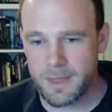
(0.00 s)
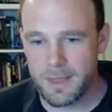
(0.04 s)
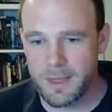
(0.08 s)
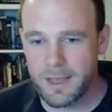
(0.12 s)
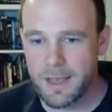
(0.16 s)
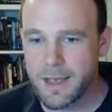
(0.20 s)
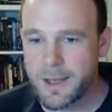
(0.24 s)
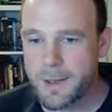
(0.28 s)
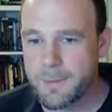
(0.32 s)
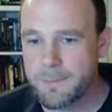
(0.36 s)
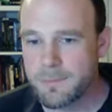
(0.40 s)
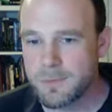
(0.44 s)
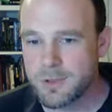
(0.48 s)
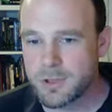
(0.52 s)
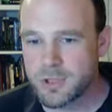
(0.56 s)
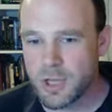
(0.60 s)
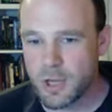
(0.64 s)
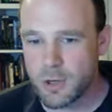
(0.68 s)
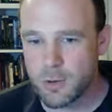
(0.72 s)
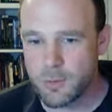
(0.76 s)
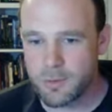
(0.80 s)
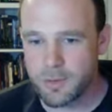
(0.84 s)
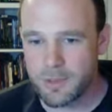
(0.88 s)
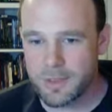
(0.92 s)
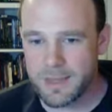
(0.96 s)
Um,
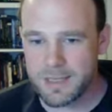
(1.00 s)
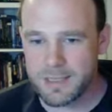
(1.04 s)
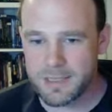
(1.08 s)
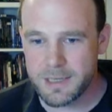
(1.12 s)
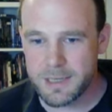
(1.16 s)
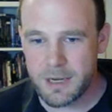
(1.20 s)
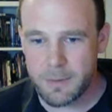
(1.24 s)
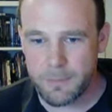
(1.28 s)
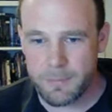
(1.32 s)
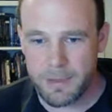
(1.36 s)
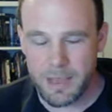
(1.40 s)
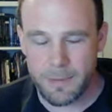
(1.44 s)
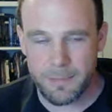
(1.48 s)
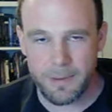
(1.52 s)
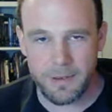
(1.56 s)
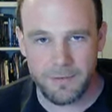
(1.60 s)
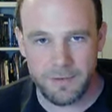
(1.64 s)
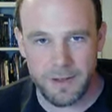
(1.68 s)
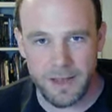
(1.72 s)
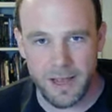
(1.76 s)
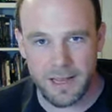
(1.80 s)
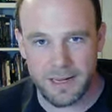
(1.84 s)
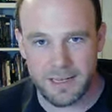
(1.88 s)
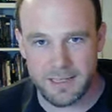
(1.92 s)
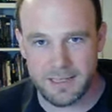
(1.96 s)
so there's going to be a bit of
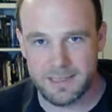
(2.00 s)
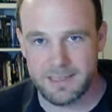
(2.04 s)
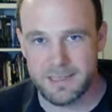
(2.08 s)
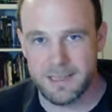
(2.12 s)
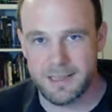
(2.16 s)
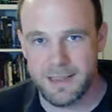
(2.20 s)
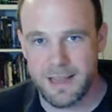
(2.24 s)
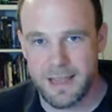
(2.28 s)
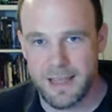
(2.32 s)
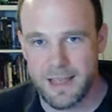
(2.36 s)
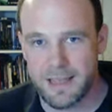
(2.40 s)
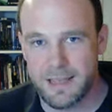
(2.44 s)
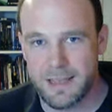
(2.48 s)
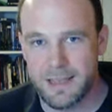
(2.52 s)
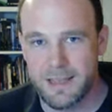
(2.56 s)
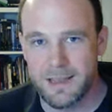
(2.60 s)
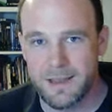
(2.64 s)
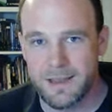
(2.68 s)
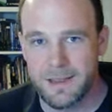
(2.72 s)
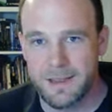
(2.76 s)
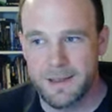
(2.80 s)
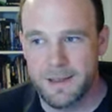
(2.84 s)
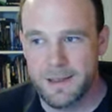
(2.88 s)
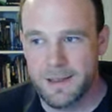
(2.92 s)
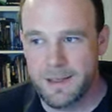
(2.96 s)
guidance in there
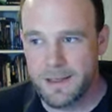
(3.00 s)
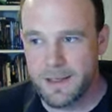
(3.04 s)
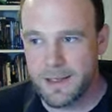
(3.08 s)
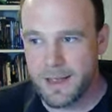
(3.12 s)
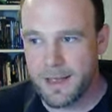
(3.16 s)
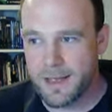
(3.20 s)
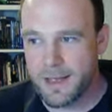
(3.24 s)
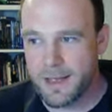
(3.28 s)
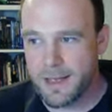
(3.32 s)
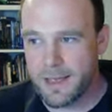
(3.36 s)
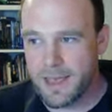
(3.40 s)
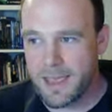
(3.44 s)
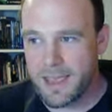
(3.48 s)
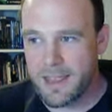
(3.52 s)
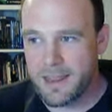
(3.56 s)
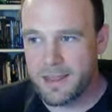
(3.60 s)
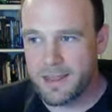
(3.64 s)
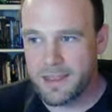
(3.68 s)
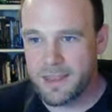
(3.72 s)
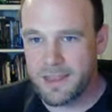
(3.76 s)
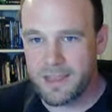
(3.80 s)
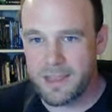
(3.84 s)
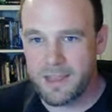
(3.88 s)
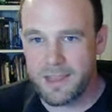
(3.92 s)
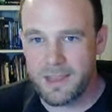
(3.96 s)
uh, in
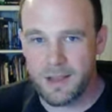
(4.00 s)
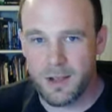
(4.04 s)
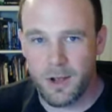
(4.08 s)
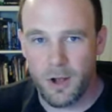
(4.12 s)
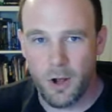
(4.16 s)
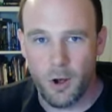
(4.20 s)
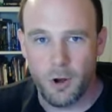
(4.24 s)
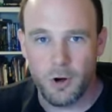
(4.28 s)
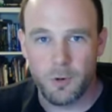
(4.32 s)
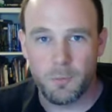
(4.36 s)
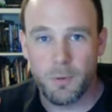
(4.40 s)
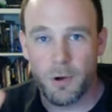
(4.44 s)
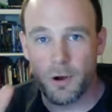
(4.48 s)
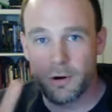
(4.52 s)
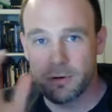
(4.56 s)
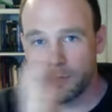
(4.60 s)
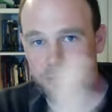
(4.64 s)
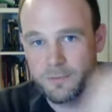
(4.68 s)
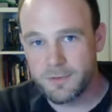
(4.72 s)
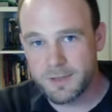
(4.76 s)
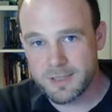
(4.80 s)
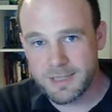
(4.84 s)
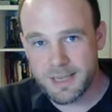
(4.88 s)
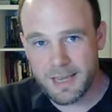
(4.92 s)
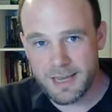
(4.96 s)
the
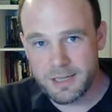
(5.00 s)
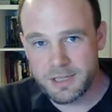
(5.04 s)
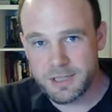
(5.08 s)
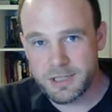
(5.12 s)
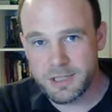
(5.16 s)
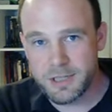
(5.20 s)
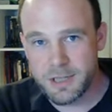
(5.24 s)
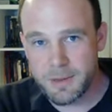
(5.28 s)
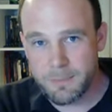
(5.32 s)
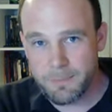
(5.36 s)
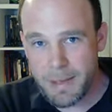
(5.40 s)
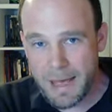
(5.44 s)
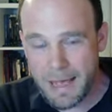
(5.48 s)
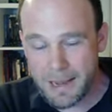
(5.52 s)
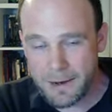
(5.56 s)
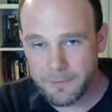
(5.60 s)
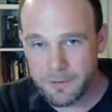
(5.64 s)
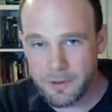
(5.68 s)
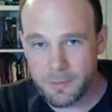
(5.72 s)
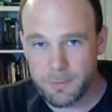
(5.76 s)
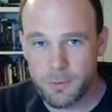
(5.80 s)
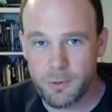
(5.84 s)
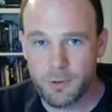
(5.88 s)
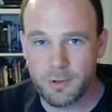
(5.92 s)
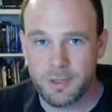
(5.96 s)
Odpocrypha section at the back of
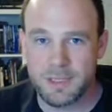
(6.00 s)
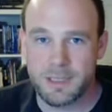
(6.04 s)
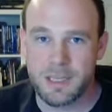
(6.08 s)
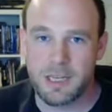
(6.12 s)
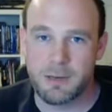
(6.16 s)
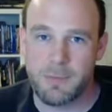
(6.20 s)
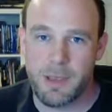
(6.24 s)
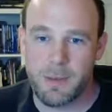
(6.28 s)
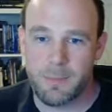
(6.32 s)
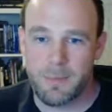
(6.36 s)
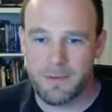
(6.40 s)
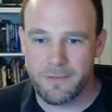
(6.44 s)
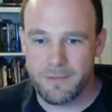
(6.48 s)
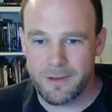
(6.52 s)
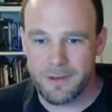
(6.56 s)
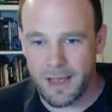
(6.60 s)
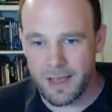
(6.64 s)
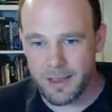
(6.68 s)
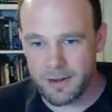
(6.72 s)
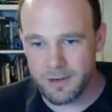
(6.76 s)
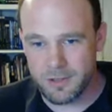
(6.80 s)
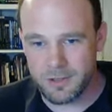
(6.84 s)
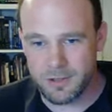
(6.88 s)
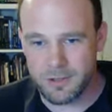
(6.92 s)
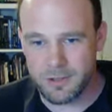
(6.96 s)
the book, there's going to be a bit of
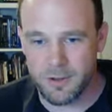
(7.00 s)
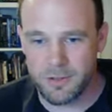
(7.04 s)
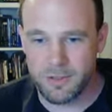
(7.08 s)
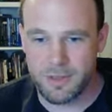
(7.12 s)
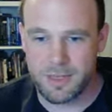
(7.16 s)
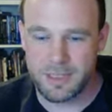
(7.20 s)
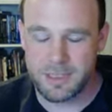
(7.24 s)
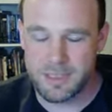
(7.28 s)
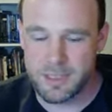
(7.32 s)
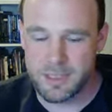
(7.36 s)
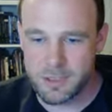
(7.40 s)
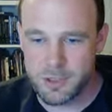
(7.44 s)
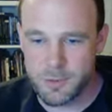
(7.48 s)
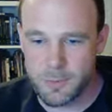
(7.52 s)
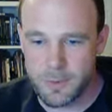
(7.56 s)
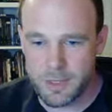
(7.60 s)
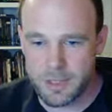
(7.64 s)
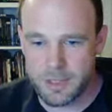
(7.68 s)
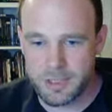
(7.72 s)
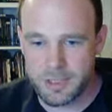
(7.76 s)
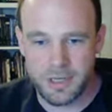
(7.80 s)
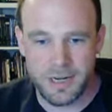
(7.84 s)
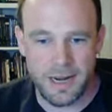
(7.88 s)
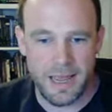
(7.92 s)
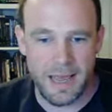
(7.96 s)
guidance on this
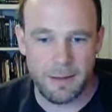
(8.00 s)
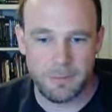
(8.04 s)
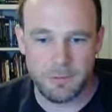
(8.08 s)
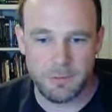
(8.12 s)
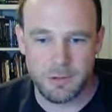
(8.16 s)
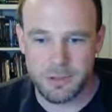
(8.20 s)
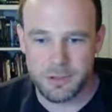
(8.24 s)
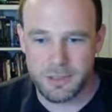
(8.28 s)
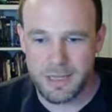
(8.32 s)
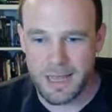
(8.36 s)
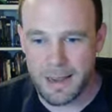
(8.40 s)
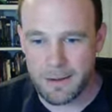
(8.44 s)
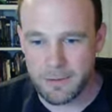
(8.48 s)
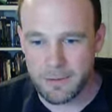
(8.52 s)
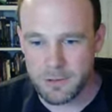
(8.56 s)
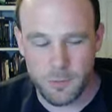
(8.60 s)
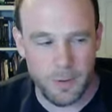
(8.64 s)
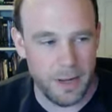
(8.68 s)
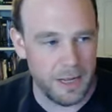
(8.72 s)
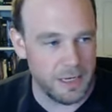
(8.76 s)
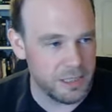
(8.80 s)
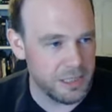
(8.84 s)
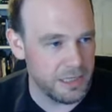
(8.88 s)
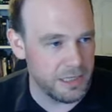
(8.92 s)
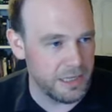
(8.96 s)
situation and how to how to
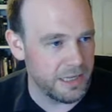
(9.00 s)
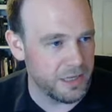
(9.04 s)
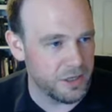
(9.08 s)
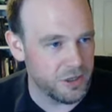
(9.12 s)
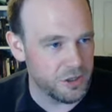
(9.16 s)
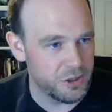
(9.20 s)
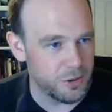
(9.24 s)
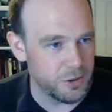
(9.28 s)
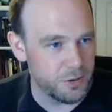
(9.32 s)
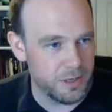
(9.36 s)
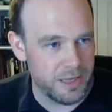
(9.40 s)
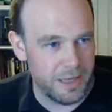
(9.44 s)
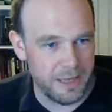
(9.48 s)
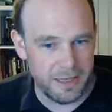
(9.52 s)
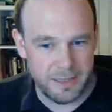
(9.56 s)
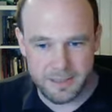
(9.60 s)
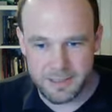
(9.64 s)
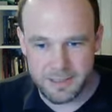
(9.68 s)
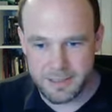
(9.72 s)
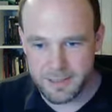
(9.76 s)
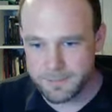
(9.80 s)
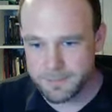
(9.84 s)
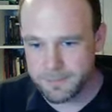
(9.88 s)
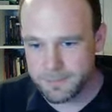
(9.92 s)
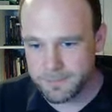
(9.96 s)
actually adjudicate
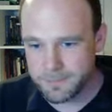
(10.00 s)
it.